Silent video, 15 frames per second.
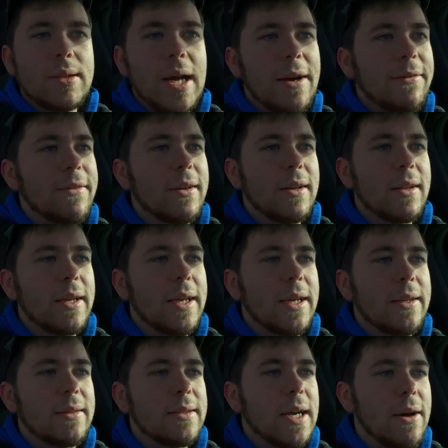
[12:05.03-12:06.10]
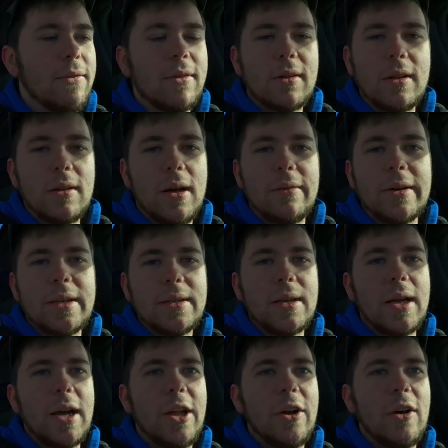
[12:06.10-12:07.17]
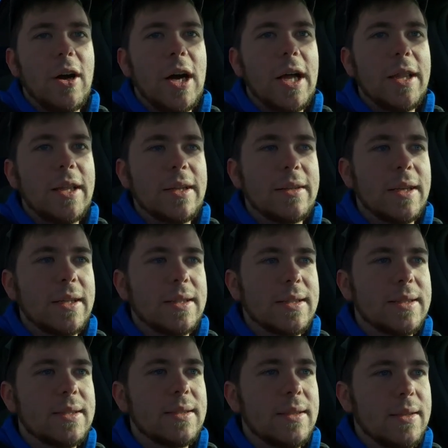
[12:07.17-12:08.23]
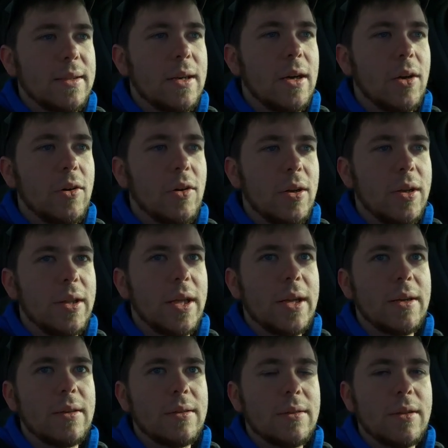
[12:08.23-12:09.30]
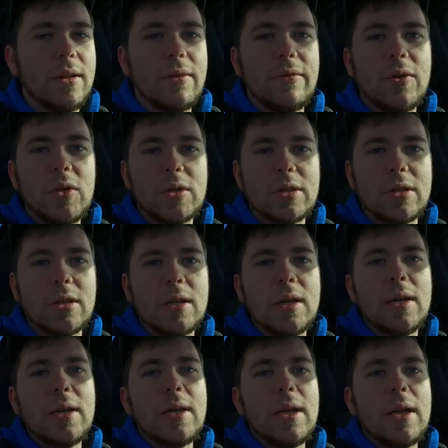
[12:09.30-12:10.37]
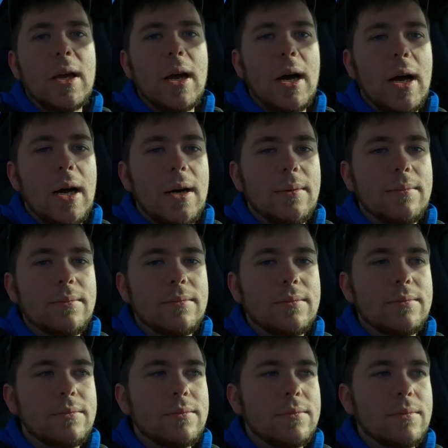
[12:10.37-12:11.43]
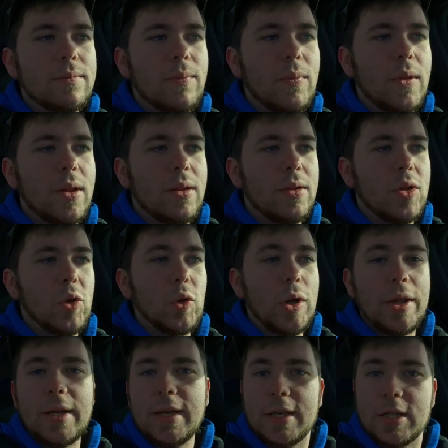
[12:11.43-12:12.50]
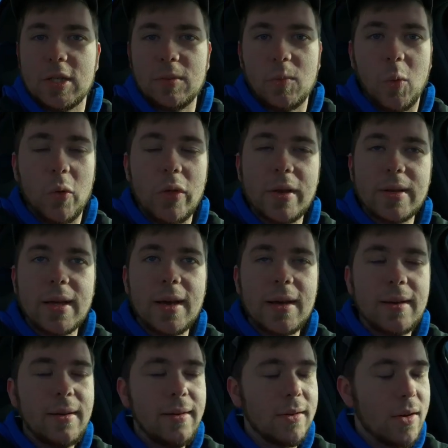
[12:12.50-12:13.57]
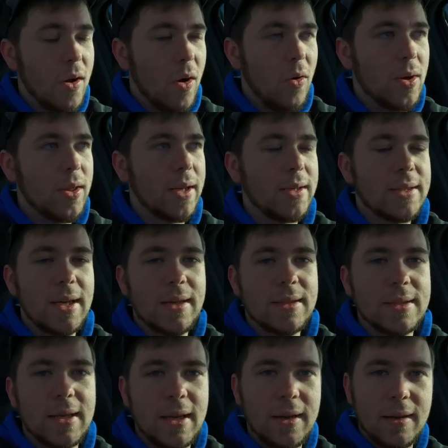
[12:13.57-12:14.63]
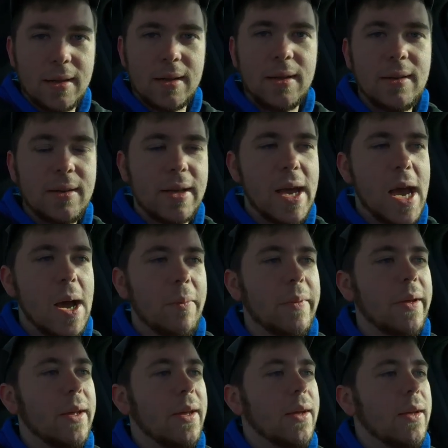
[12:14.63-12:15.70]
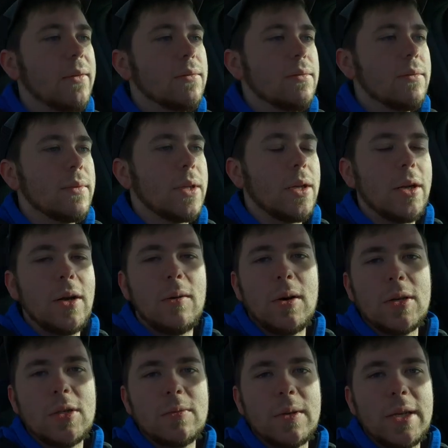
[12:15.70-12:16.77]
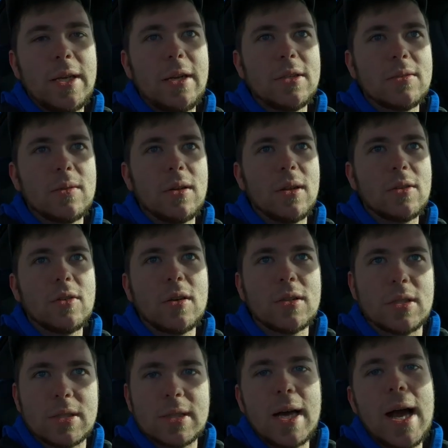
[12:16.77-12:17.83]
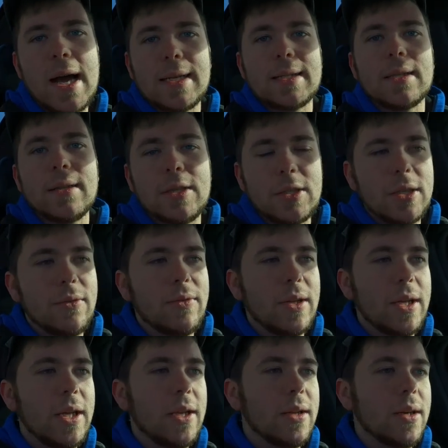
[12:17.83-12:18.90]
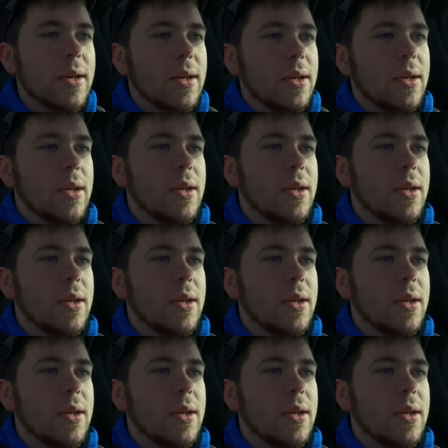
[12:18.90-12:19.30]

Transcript: Definitely love it. You know, I think that's a good thing to the future. Do I think they should go more than 10? No, I think 10 is kind of the cap. You know, you don't want too many gears where the truck's just constantly shifting either.